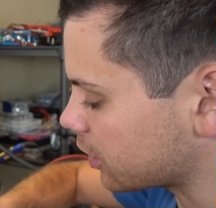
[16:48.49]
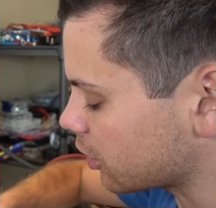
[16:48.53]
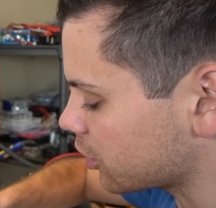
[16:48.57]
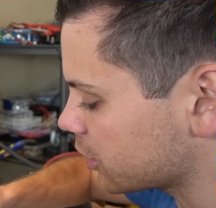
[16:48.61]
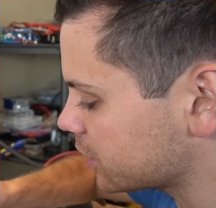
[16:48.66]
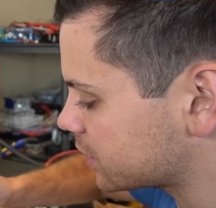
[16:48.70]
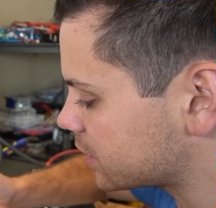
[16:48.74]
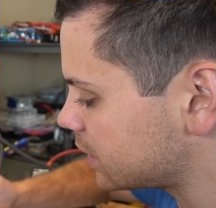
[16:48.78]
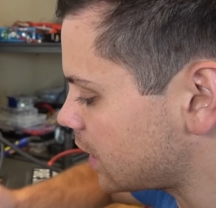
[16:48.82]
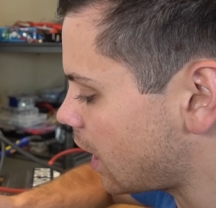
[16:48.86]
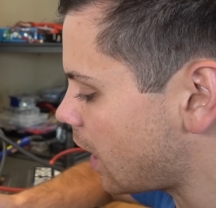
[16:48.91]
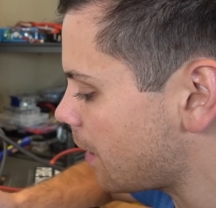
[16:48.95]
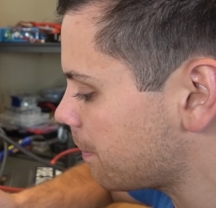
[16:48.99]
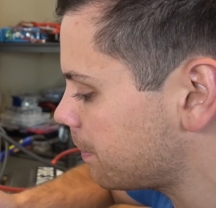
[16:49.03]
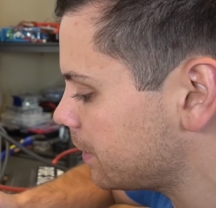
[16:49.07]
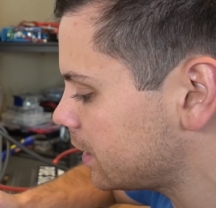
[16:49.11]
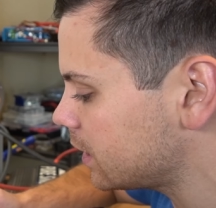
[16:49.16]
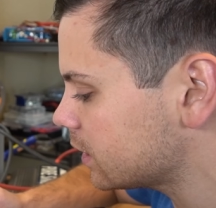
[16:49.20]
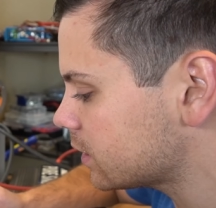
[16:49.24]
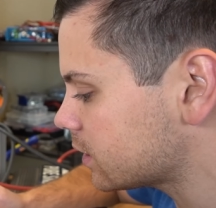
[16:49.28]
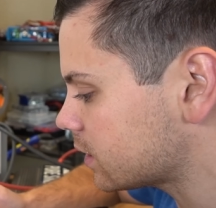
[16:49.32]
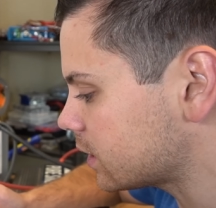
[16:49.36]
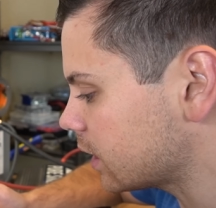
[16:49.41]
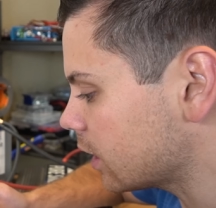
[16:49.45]
There has not been
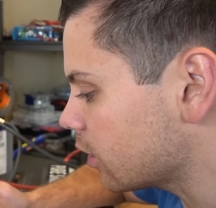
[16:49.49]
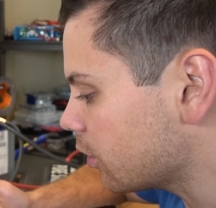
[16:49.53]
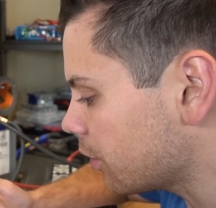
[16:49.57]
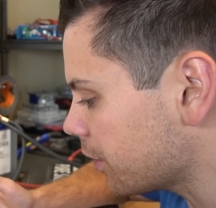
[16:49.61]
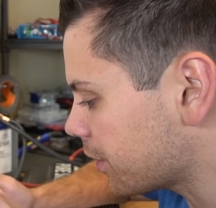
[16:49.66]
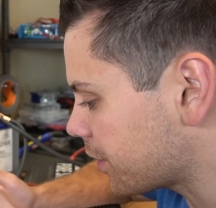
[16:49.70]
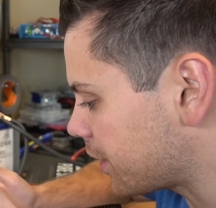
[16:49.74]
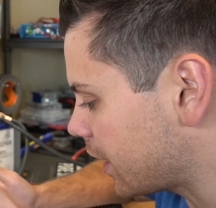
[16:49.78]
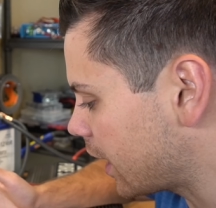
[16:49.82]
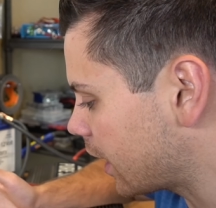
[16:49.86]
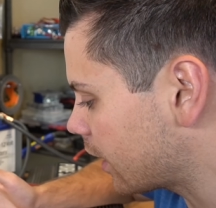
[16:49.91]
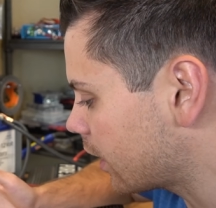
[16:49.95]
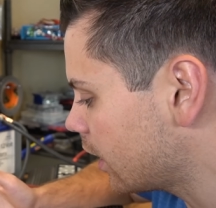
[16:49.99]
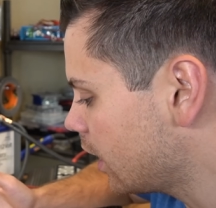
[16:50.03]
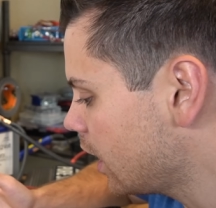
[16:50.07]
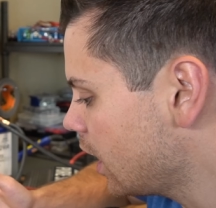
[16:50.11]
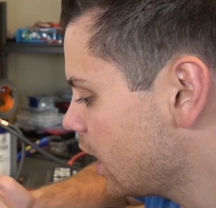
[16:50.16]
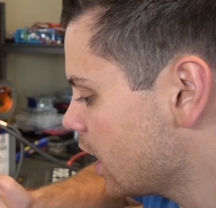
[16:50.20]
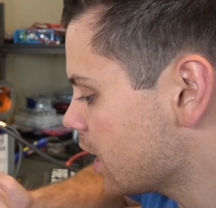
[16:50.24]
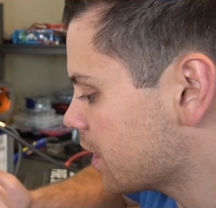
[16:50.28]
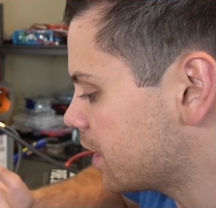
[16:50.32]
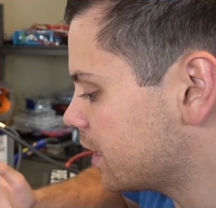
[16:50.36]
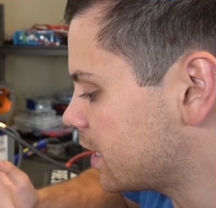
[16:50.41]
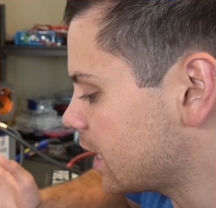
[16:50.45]
a single thing
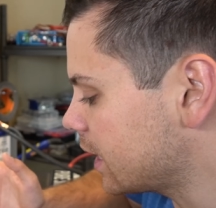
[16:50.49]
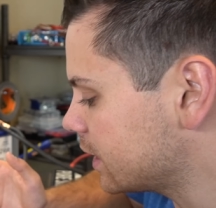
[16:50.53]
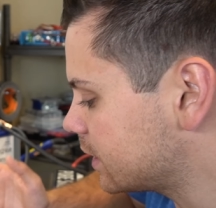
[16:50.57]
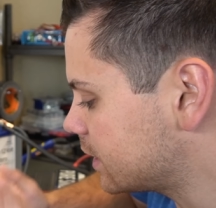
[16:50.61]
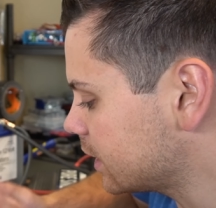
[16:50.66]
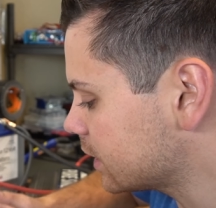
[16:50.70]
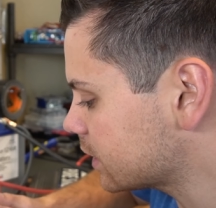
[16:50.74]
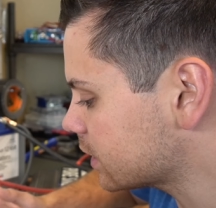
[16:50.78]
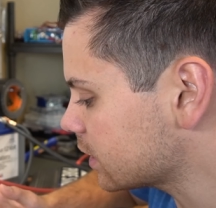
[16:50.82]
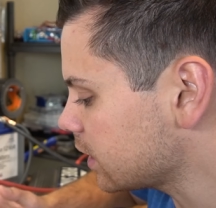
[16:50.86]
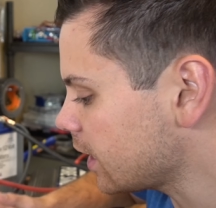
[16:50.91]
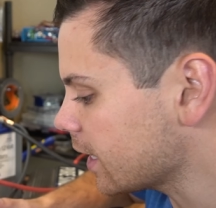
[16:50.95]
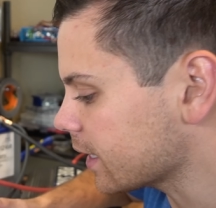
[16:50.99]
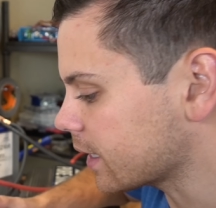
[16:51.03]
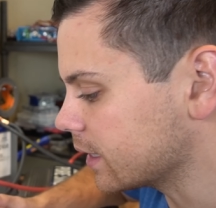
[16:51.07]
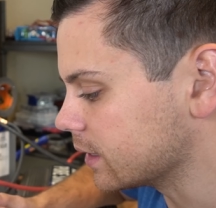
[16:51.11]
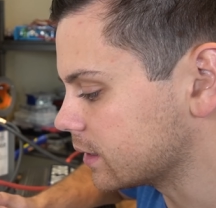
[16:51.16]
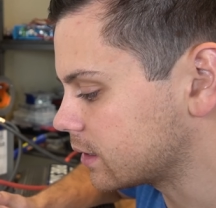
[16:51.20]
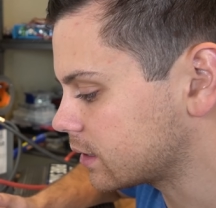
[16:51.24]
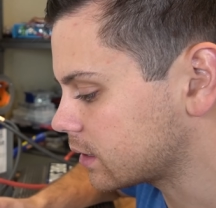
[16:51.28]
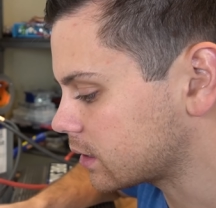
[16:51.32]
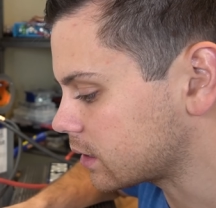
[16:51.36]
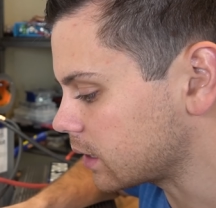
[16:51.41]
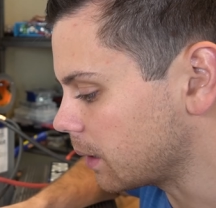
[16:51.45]
that I dislike.
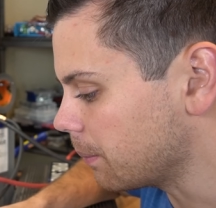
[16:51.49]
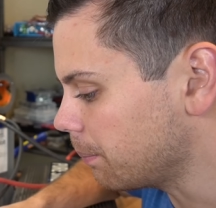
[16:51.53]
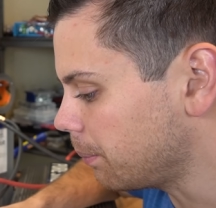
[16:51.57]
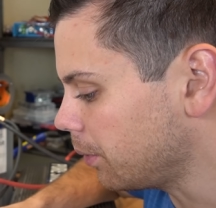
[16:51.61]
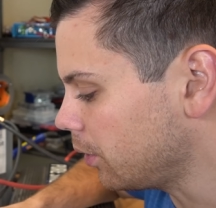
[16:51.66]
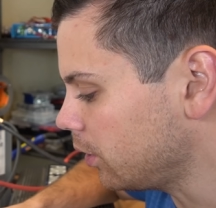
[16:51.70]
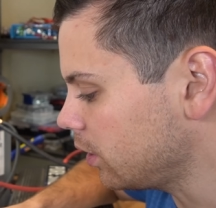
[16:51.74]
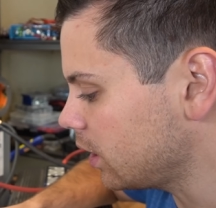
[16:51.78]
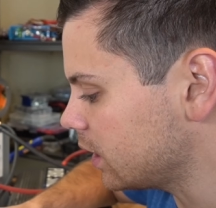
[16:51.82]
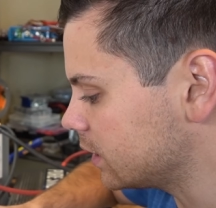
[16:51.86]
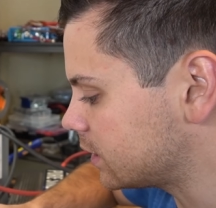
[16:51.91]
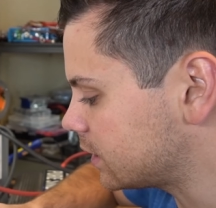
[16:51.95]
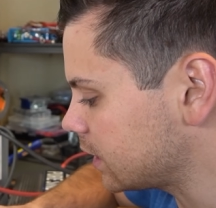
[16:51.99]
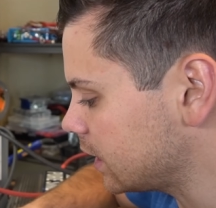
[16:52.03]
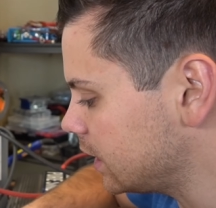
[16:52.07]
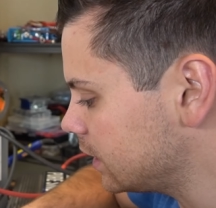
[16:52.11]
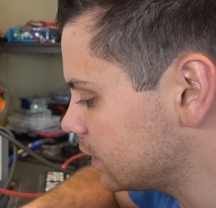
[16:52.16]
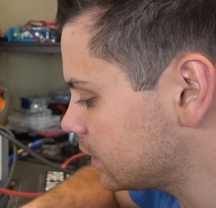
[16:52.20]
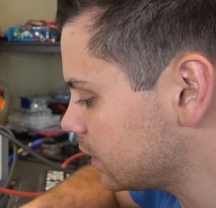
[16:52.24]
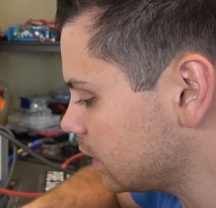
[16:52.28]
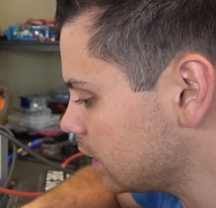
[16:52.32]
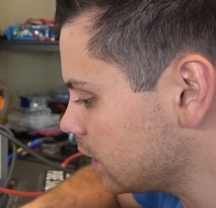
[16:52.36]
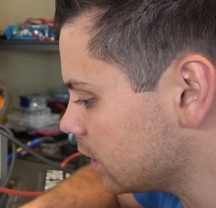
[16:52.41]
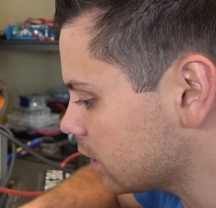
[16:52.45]
It's simple, it's
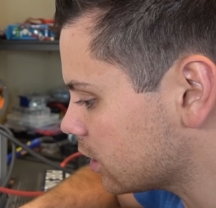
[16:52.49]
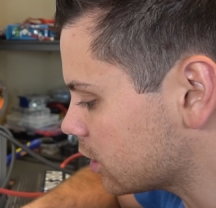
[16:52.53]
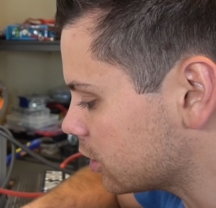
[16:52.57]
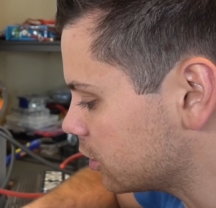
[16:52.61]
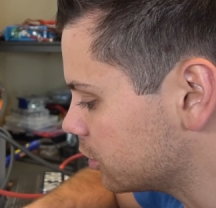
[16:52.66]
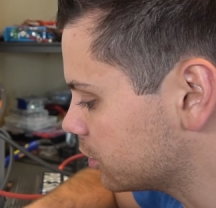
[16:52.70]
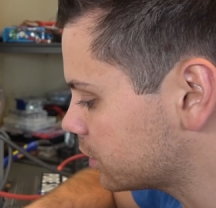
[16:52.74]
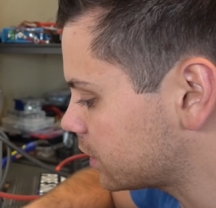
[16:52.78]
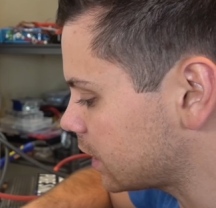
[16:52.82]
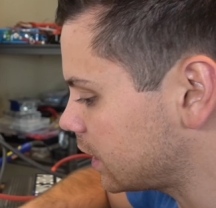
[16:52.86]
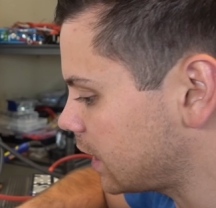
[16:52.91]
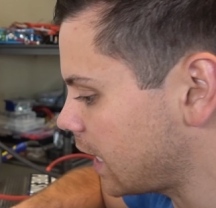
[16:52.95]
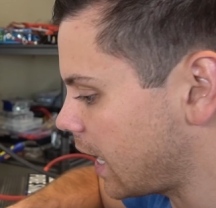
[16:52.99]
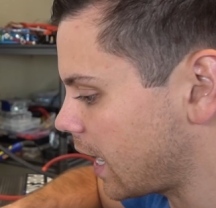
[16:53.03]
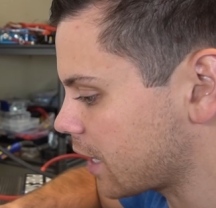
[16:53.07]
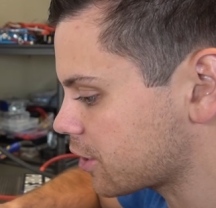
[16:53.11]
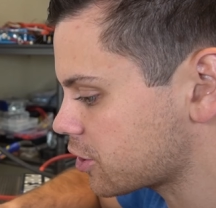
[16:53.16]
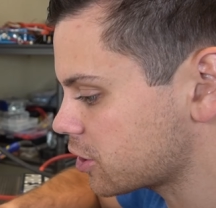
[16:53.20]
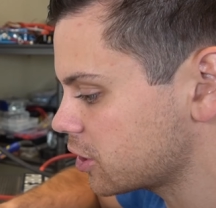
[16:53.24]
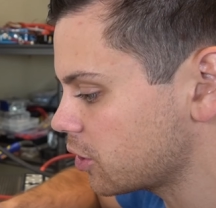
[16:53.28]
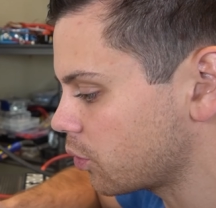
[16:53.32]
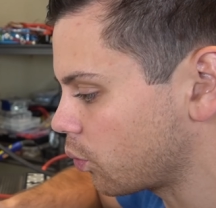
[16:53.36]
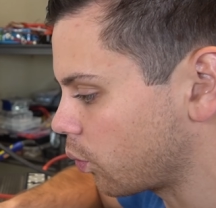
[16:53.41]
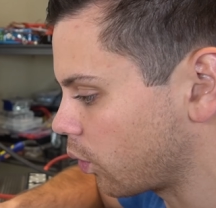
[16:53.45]
easy to use, and it
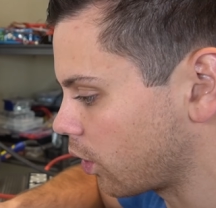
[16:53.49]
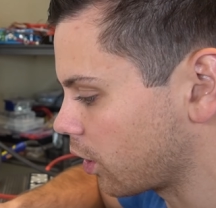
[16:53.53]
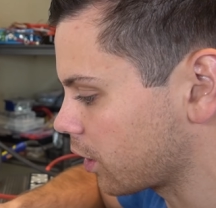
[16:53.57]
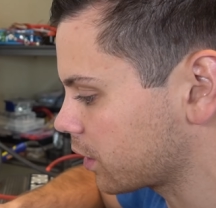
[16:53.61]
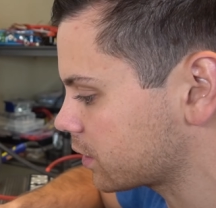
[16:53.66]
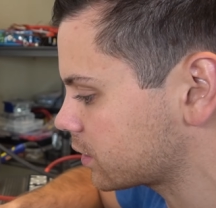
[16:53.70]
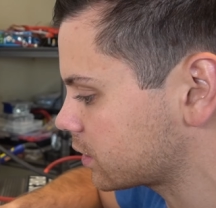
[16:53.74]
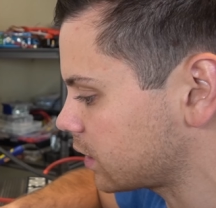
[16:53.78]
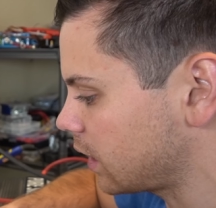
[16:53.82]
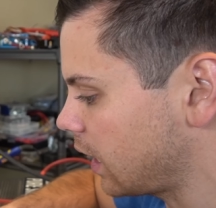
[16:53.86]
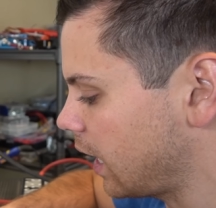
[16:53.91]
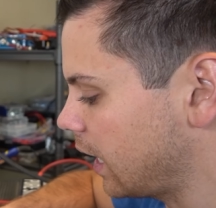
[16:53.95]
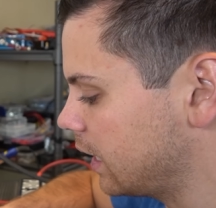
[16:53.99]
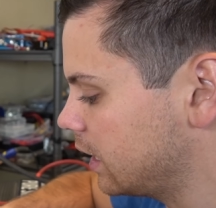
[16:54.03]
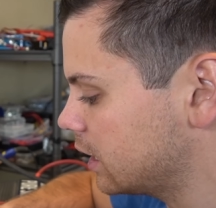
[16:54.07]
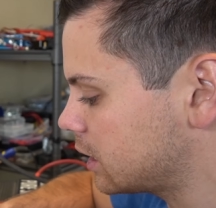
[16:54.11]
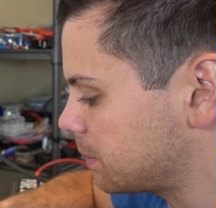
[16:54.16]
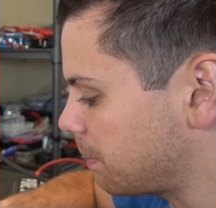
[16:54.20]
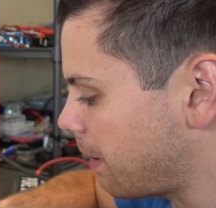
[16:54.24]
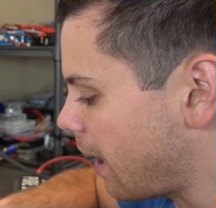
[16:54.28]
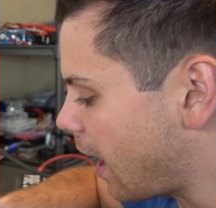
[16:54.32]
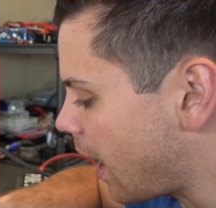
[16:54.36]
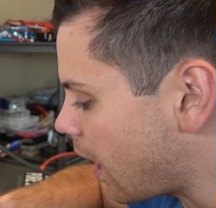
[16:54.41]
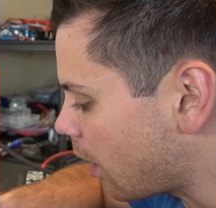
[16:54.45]
actually works, and
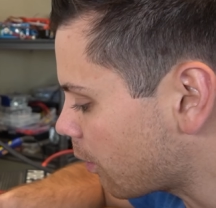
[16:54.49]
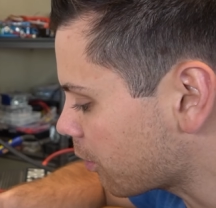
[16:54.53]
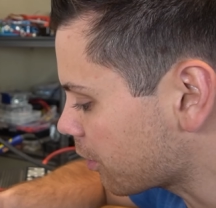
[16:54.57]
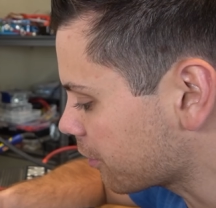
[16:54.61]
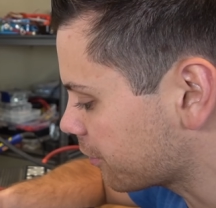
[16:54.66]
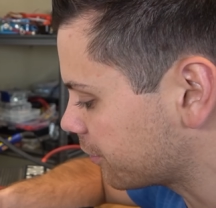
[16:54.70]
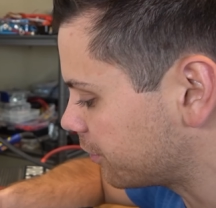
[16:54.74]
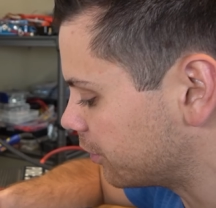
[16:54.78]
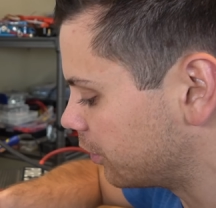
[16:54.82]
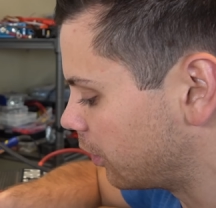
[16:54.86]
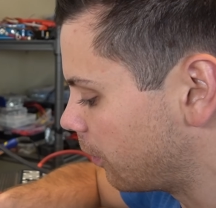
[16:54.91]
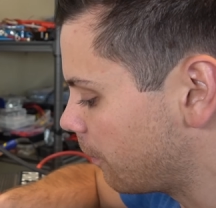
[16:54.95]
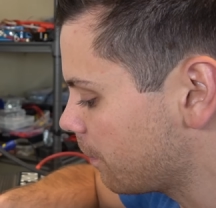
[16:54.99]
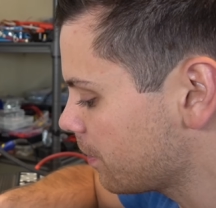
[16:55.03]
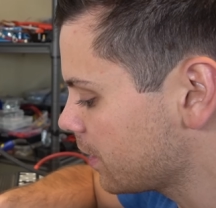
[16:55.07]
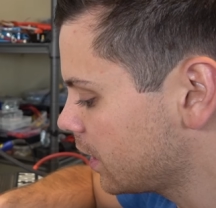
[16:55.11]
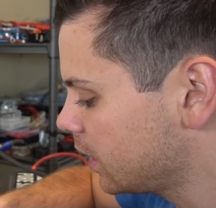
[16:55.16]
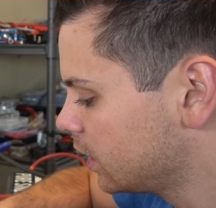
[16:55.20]
it's powerful.